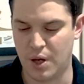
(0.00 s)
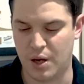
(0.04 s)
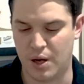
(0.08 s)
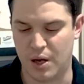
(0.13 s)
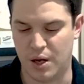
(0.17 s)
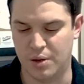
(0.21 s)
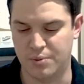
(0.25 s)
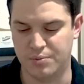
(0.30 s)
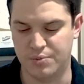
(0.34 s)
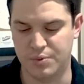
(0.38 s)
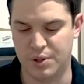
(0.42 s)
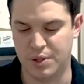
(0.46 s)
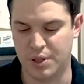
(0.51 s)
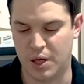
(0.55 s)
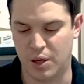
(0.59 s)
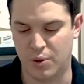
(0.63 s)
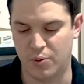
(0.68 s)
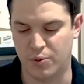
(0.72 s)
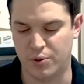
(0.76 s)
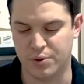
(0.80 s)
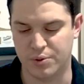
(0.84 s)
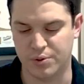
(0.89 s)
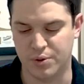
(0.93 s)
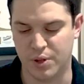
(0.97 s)
I I
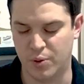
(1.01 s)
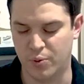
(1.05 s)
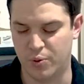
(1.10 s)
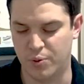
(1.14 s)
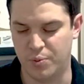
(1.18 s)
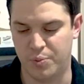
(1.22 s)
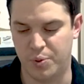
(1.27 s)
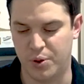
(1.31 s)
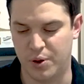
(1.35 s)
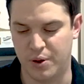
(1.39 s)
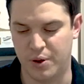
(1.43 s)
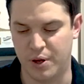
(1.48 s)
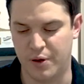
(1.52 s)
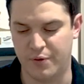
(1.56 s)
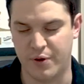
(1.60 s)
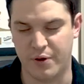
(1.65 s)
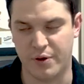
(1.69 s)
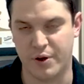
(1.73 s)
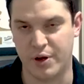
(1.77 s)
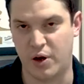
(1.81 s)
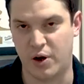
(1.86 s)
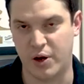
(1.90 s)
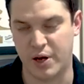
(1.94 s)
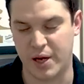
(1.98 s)
wouldn't I wouldn't put a
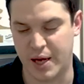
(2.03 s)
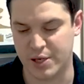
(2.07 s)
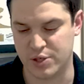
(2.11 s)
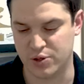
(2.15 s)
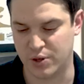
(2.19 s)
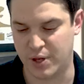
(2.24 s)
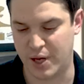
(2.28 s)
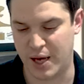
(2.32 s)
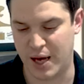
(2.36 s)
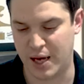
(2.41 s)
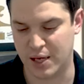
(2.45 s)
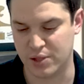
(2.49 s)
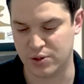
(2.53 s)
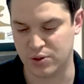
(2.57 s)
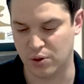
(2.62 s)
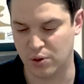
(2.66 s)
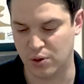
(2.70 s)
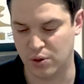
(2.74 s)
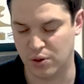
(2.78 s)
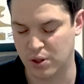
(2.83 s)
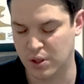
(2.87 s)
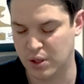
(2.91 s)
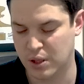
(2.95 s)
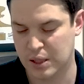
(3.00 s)
very high age on it at
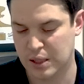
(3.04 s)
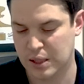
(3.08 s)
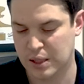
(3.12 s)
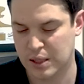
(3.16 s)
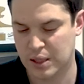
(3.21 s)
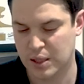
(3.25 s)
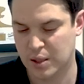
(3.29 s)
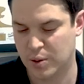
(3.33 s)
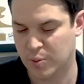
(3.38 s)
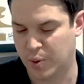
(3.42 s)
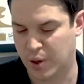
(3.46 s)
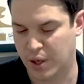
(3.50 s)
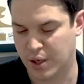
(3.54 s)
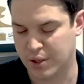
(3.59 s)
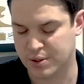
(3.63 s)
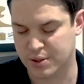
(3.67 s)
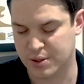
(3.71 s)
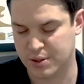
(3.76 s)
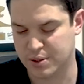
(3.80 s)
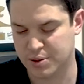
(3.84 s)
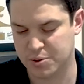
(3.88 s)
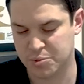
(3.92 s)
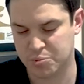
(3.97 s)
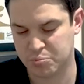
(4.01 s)
all.
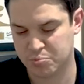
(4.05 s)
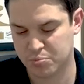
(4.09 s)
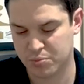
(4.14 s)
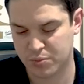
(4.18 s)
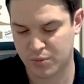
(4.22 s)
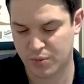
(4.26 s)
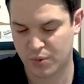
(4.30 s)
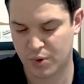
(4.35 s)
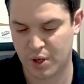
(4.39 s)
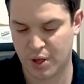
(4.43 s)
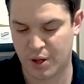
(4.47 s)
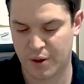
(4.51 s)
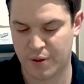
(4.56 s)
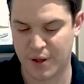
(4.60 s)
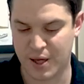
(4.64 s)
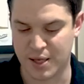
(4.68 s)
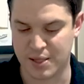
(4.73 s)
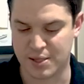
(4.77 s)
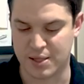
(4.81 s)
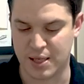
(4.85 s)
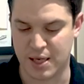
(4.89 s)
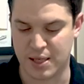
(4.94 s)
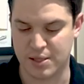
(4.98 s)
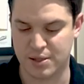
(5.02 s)
But that
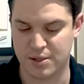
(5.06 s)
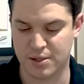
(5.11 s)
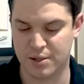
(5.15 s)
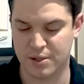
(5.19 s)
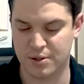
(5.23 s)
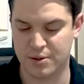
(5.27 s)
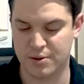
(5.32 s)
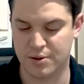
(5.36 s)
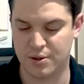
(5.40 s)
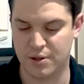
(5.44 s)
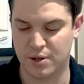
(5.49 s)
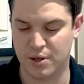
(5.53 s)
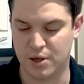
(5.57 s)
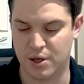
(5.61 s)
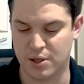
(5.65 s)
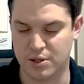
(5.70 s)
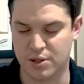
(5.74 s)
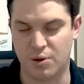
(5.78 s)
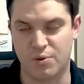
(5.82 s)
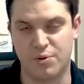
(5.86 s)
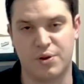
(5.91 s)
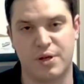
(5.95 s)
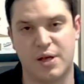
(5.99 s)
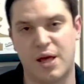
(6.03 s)
said, I
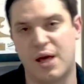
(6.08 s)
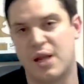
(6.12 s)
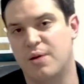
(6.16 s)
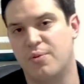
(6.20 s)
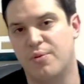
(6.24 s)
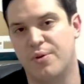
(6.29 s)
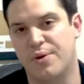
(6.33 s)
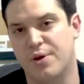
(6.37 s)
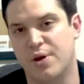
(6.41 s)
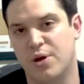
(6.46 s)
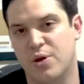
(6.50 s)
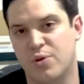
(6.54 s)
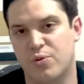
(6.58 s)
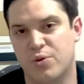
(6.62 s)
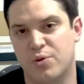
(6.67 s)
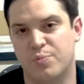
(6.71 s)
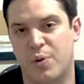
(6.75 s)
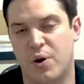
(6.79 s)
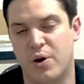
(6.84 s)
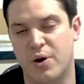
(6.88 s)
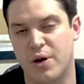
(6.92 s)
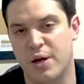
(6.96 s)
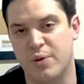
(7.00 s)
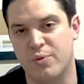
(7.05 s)
don't think anyone who would
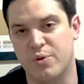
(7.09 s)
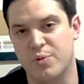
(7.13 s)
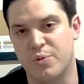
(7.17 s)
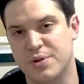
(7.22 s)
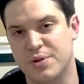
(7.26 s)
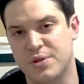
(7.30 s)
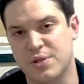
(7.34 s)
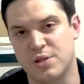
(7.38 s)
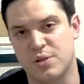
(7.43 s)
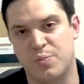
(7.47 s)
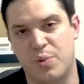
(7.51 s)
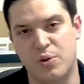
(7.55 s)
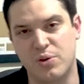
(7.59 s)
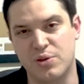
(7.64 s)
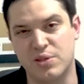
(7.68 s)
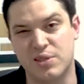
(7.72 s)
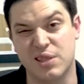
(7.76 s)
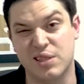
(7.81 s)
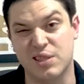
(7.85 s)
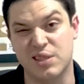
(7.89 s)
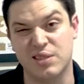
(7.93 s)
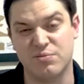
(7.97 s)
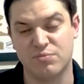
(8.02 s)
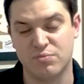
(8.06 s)
buy it
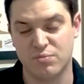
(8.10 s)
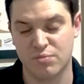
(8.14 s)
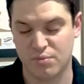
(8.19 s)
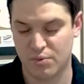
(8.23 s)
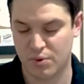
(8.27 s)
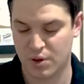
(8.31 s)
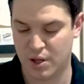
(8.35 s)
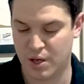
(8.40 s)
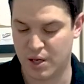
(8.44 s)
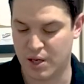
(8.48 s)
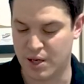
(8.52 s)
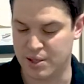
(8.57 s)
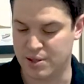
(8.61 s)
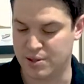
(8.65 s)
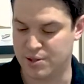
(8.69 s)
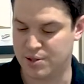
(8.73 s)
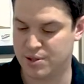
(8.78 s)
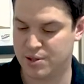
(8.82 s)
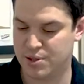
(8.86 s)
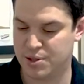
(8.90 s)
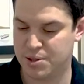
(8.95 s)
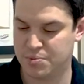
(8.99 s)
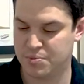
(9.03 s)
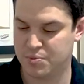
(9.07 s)
disappointed.
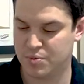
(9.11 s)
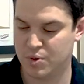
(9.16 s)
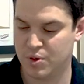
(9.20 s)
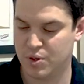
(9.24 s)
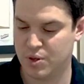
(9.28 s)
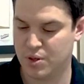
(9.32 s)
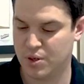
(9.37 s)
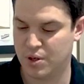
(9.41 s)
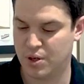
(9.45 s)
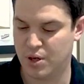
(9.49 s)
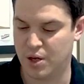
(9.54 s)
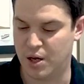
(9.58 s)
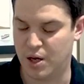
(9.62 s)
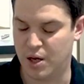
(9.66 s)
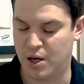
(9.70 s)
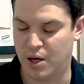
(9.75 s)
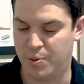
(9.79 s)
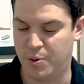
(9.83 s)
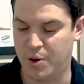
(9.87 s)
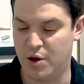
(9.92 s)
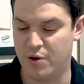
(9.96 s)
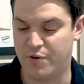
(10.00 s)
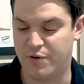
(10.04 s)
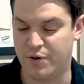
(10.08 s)
It's a uh,
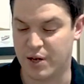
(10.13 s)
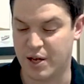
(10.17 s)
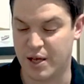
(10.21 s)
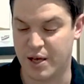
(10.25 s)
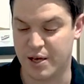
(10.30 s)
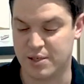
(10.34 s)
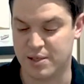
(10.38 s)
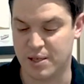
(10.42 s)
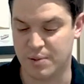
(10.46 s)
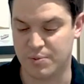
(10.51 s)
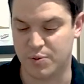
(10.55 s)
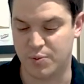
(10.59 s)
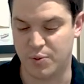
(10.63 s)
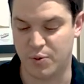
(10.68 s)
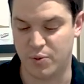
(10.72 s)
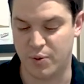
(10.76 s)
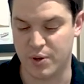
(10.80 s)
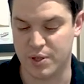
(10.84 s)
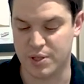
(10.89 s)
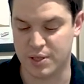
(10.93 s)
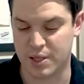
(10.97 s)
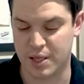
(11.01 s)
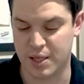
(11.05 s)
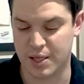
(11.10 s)
perfectly acceptable
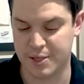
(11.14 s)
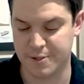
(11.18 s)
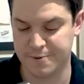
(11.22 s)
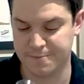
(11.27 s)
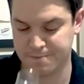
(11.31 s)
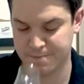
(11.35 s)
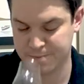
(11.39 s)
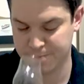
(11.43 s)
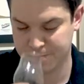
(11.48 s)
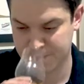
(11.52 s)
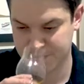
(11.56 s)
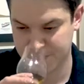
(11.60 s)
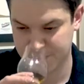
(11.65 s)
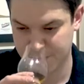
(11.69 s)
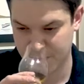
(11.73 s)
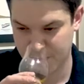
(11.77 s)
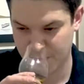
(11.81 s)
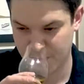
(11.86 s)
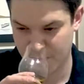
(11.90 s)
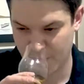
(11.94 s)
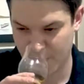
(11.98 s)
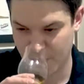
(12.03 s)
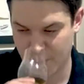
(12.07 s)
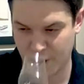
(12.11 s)
whiskey.
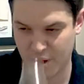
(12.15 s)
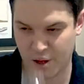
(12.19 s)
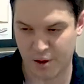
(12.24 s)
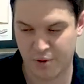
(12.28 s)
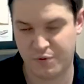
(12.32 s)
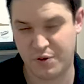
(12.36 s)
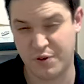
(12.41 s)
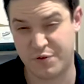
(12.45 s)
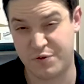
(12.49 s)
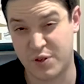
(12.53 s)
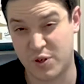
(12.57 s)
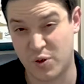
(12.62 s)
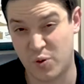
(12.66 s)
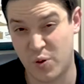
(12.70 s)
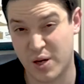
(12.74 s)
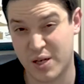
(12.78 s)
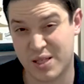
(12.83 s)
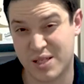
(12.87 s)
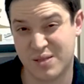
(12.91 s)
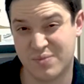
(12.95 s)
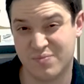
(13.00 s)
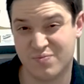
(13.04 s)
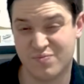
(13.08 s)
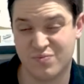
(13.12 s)
50
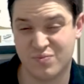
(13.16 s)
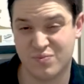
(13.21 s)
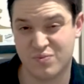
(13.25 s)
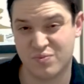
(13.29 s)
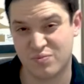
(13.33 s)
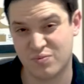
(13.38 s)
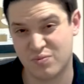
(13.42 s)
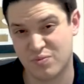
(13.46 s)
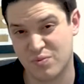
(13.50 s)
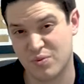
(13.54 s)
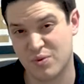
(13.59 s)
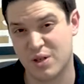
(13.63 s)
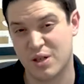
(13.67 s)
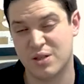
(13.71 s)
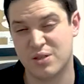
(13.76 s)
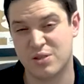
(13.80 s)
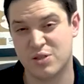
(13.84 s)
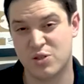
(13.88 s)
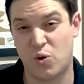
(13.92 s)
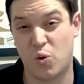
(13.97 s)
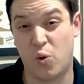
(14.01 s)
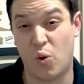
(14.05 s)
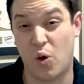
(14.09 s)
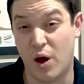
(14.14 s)
quid, it's
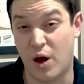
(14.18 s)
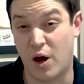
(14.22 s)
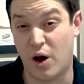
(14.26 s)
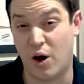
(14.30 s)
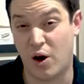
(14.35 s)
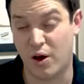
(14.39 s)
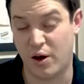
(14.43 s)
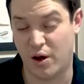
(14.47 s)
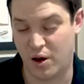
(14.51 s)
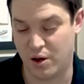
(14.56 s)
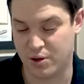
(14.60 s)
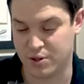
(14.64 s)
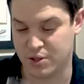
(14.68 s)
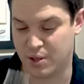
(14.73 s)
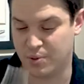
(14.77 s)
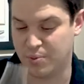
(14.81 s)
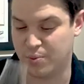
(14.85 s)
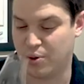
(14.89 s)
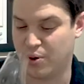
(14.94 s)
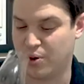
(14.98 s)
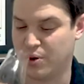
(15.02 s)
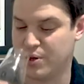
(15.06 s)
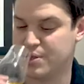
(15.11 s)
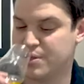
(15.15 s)
quite a high asking
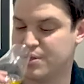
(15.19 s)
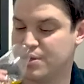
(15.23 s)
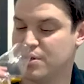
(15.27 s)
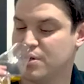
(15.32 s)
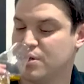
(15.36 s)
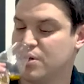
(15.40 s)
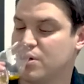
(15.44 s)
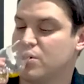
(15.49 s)
price.